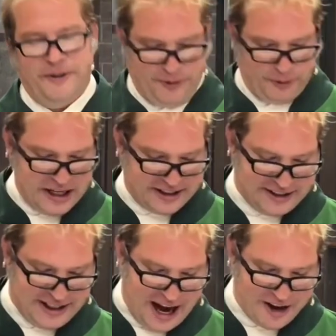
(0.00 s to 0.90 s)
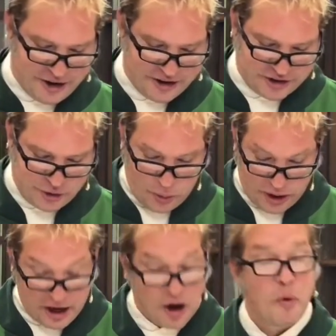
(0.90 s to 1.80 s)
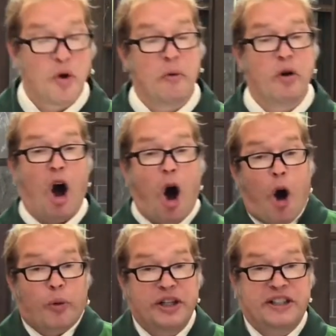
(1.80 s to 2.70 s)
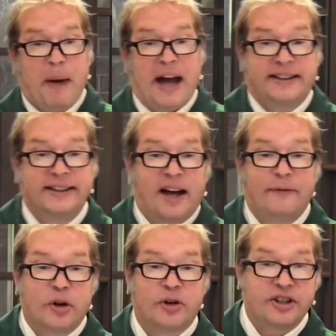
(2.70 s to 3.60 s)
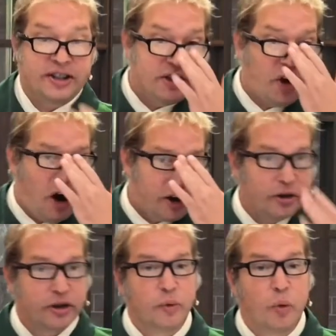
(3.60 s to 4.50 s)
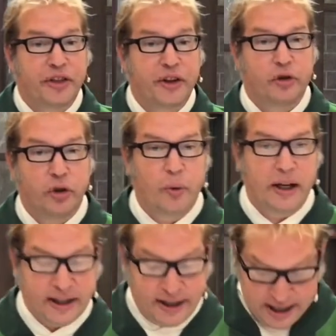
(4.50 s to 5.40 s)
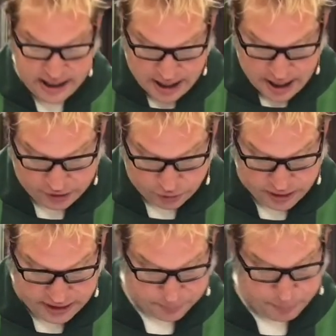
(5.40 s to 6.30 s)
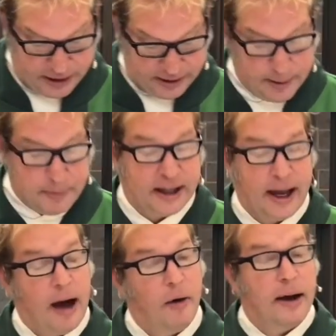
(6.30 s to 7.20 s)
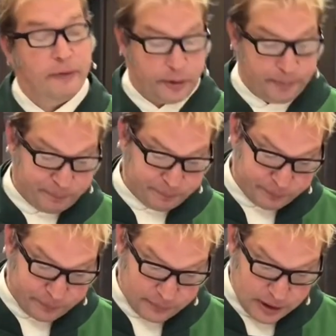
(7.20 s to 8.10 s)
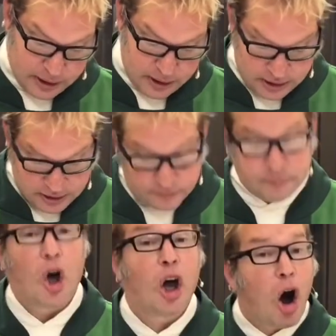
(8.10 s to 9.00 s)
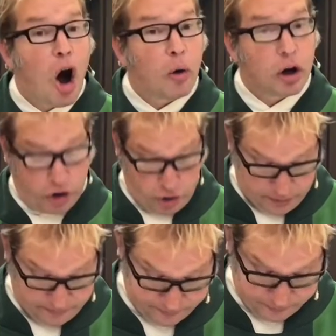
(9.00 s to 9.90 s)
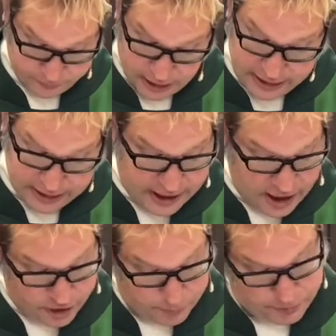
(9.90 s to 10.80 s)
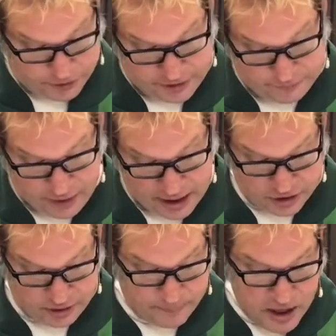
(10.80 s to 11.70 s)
Recently, I heard a story. We all respect and love nurses and doctors and what they're doing during this pandemic. However, not all are good, like any other profession.